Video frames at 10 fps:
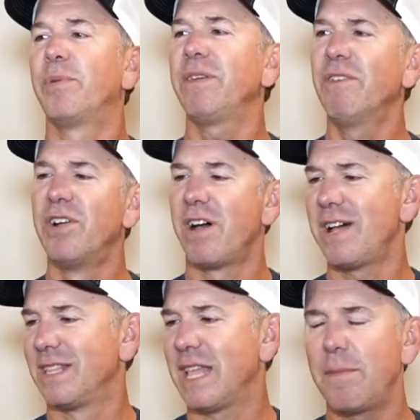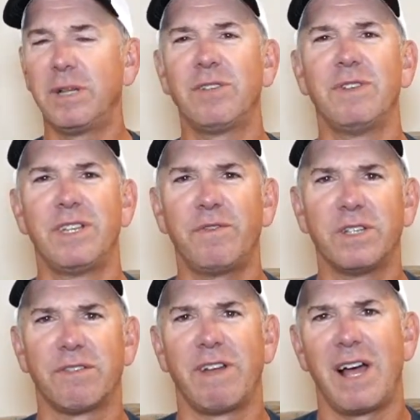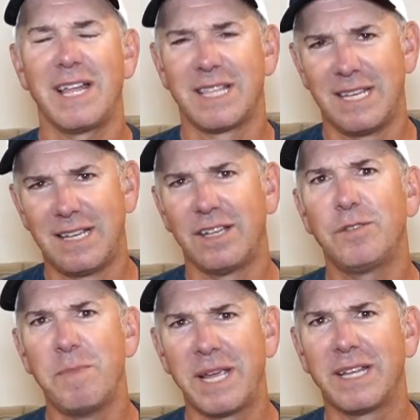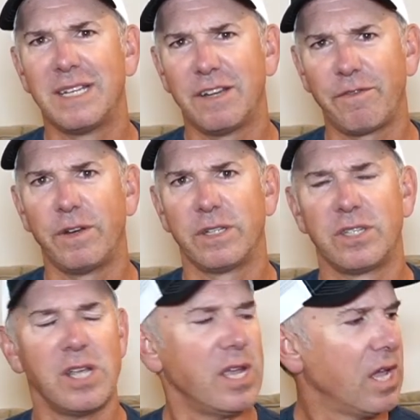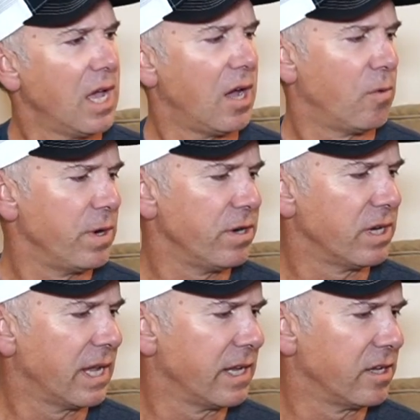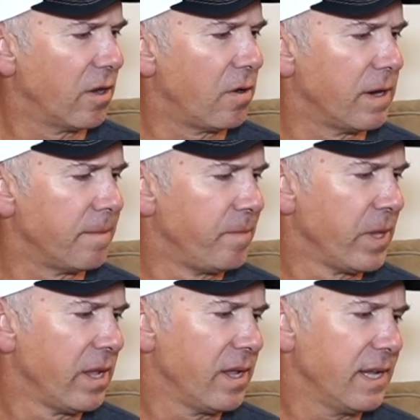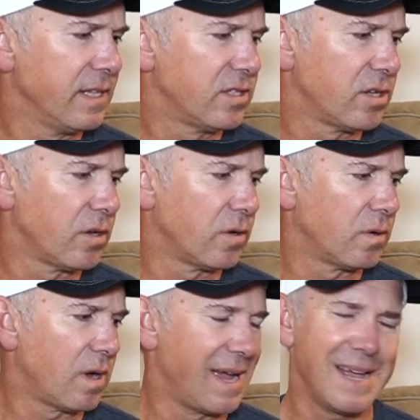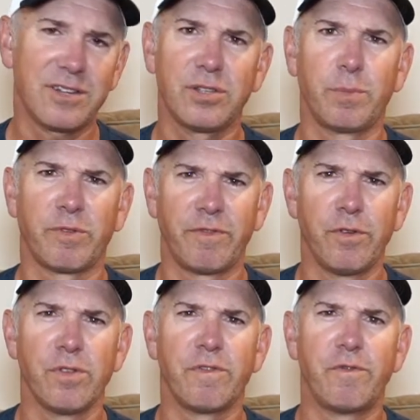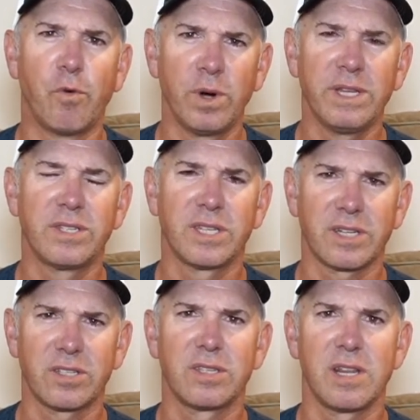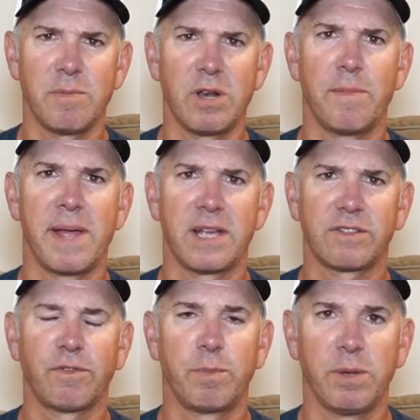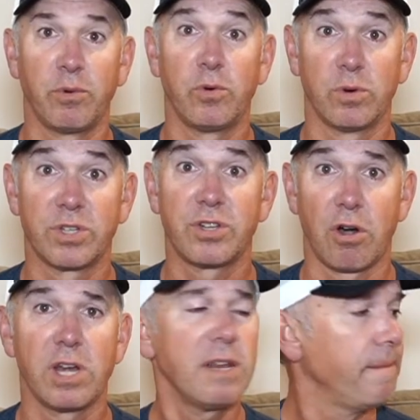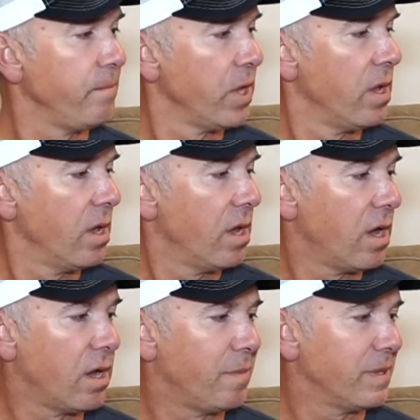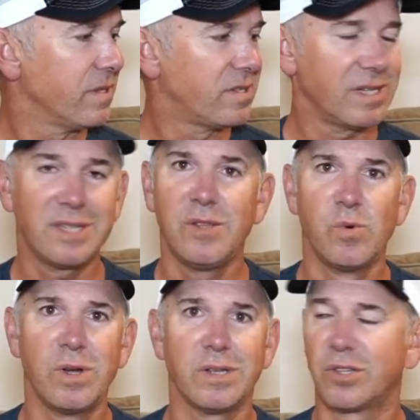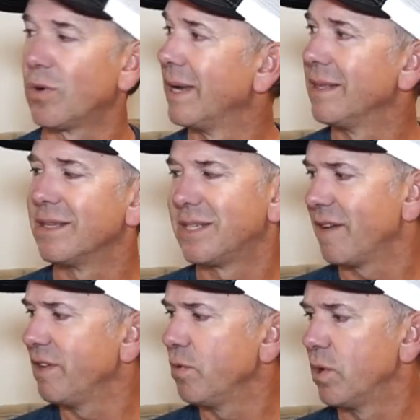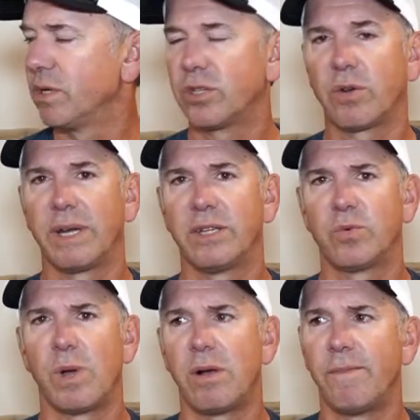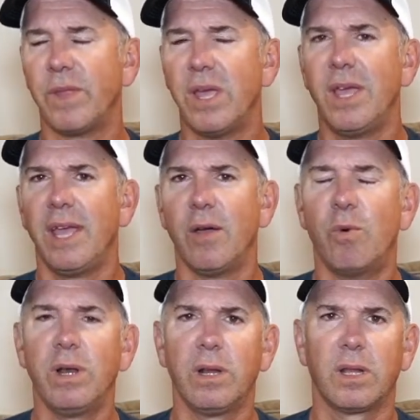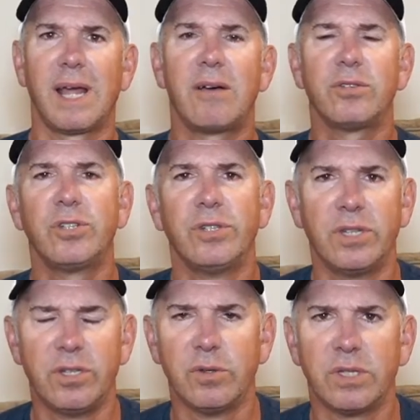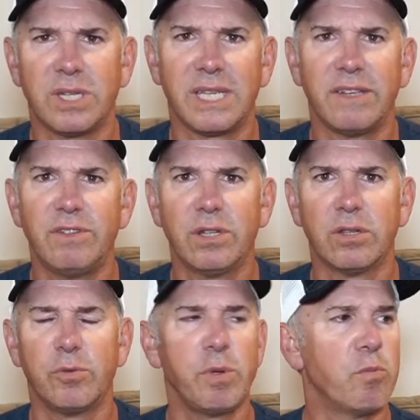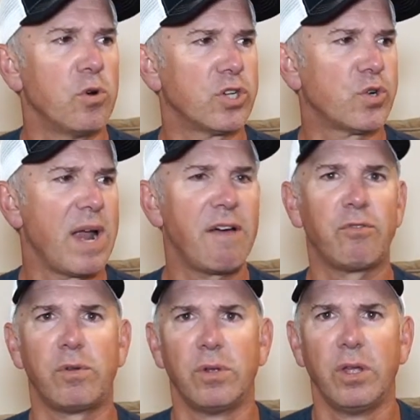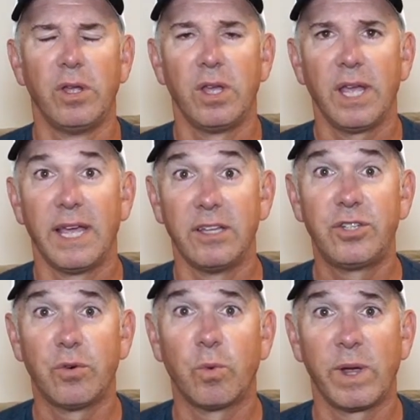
believe it or not, that much of a difference of a height does make a difference when you're getting going. And so I actually prefer the 46 centimeter mast for people who are starting, but the 61 is great, the 71 is great as well. And what it allows you to do is it gives you a little bit more travel as you're